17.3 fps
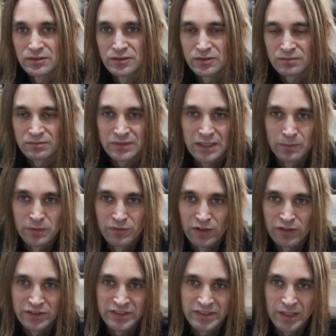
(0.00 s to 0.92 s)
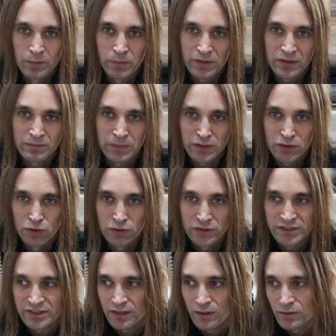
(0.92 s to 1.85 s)
To keep it very simple but
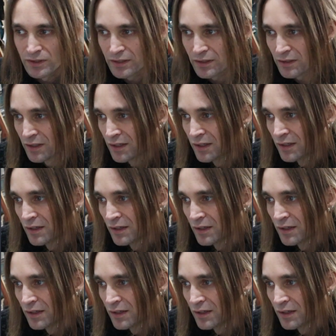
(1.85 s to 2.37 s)
good sounding.